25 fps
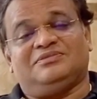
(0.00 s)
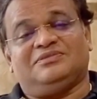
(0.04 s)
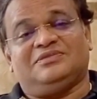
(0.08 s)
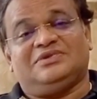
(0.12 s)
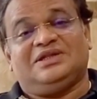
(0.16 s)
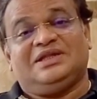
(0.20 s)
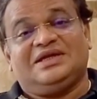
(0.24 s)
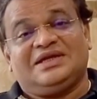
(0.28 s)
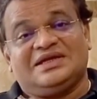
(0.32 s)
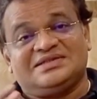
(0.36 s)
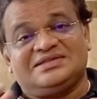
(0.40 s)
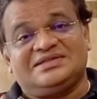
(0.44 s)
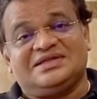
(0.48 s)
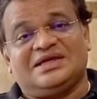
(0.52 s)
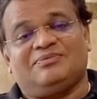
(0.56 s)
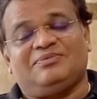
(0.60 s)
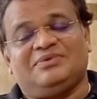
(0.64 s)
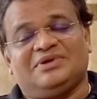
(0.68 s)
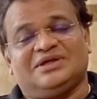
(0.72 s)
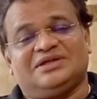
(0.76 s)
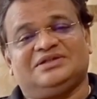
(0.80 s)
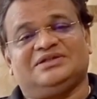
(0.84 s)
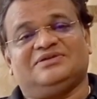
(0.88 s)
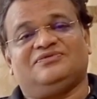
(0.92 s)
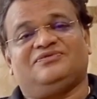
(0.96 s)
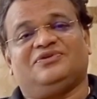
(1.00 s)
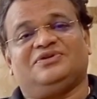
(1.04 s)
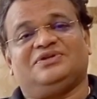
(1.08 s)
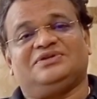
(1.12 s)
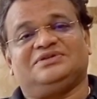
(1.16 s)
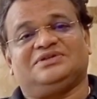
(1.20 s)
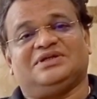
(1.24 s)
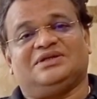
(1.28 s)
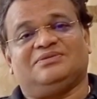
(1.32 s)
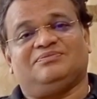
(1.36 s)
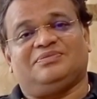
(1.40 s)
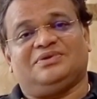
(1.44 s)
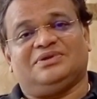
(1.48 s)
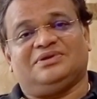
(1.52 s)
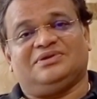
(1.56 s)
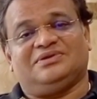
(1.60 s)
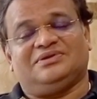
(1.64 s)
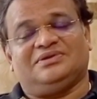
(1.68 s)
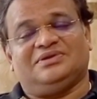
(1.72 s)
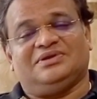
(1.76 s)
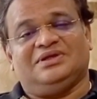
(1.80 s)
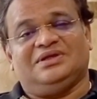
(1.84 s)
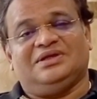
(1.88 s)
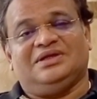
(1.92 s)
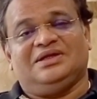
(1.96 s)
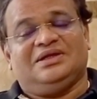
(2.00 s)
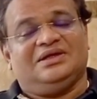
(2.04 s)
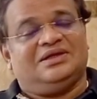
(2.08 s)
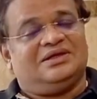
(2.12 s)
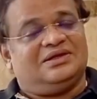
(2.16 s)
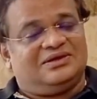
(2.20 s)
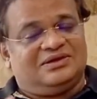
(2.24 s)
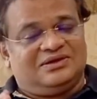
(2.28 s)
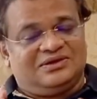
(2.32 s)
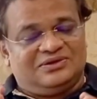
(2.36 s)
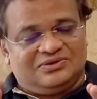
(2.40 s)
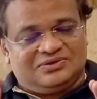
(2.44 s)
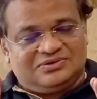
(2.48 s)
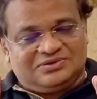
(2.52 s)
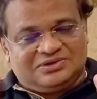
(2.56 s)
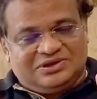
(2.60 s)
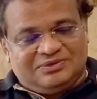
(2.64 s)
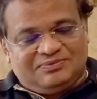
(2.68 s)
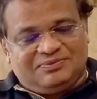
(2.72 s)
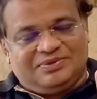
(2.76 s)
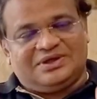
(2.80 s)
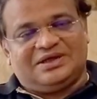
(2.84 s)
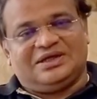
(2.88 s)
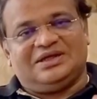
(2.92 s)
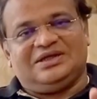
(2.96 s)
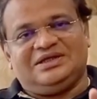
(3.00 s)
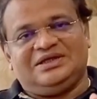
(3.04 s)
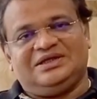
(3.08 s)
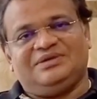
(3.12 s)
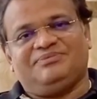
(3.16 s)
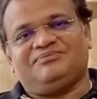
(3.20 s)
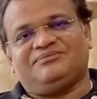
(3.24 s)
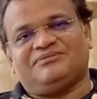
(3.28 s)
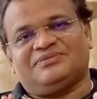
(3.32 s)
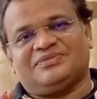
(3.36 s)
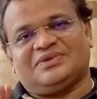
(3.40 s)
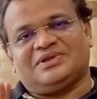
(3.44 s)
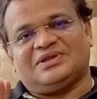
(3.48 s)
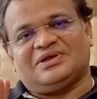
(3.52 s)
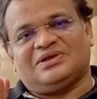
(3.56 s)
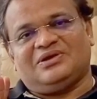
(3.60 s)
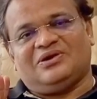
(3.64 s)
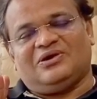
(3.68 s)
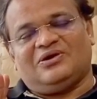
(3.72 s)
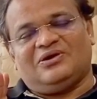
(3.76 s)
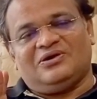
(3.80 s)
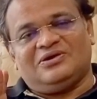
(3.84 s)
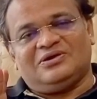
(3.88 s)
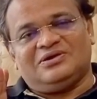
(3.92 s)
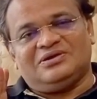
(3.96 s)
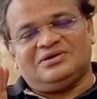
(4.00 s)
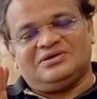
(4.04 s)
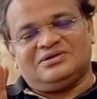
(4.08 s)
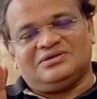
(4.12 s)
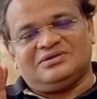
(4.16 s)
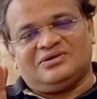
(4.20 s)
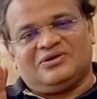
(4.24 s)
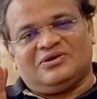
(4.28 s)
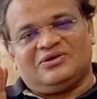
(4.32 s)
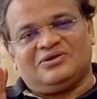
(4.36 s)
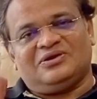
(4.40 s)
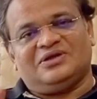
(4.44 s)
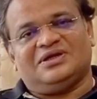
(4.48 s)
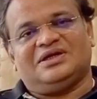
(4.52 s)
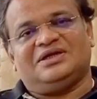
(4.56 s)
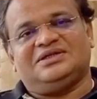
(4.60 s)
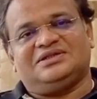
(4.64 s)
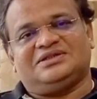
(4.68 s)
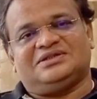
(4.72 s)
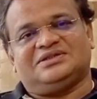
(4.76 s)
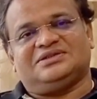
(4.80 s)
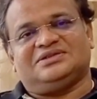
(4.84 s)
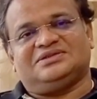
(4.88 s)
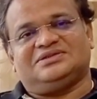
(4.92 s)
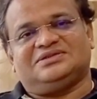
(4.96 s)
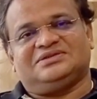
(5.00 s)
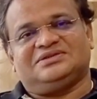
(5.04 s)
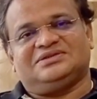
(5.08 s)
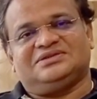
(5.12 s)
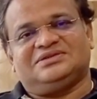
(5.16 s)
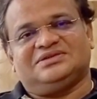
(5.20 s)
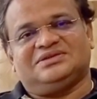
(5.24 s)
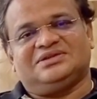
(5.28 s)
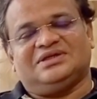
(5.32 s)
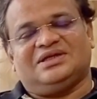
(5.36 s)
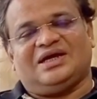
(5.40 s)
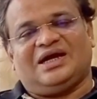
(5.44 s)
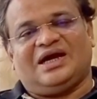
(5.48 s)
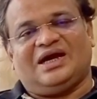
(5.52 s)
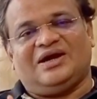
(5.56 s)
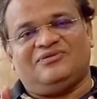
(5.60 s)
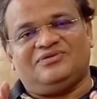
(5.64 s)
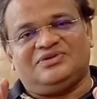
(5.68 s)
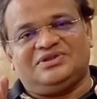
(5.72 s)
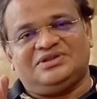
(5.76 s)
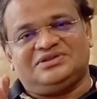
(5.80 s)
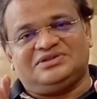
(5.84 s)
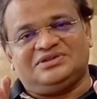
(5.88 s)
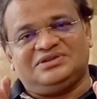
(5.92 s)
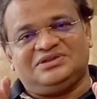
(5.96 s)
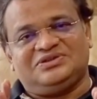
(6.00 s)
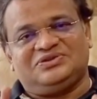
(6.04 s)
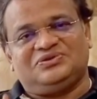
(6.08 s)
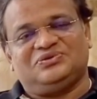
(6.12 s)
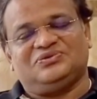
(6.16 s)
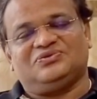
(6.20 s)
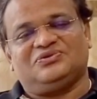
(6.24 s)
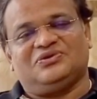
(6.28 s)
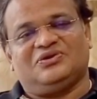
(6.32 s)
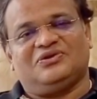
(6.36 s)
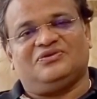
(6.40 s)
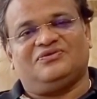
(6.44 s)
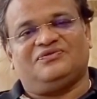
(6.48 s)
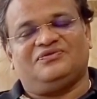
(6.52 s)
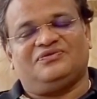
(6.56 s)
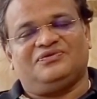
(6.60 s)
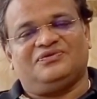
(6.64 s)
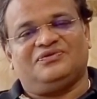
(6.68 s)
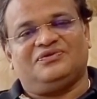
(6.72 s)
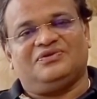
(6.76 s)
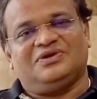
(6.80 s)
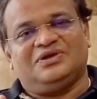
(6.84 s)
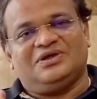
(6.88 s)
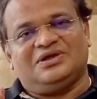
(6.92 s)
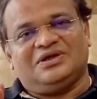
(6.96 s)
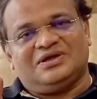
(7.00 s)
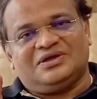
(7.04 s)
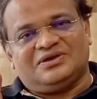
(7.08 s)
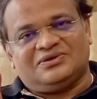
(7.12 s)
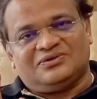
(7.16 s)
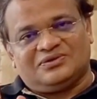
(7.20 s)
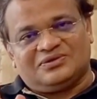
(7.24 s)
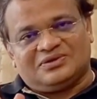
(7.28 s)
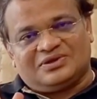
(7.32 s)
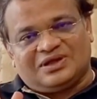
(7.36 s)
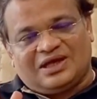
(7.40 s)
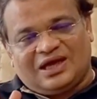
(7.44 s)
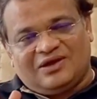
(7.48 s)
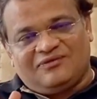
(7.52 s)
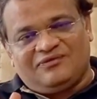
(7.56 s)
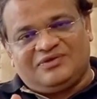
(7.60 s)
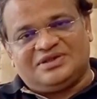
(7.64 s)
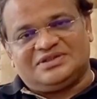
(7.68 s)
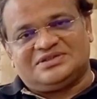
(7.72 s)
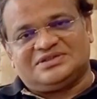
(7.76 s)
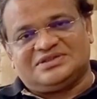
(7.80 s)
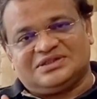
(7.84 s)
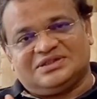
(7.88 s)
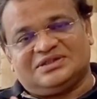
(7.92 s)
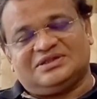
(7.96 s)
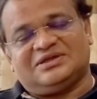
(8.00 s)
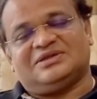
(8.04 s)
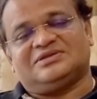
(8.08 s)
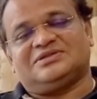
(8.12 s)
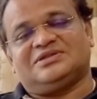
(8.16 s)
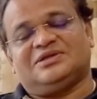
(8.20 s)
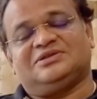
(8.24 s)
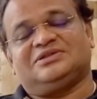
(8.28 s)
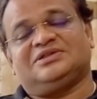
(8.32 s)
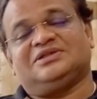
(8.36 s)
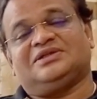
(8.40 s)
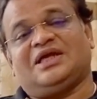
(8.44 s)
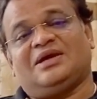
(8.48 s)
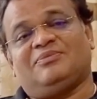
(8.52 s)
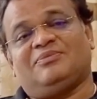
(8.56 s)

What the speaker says: legacy application, for example. You know, typically all organizations have this issue of having certain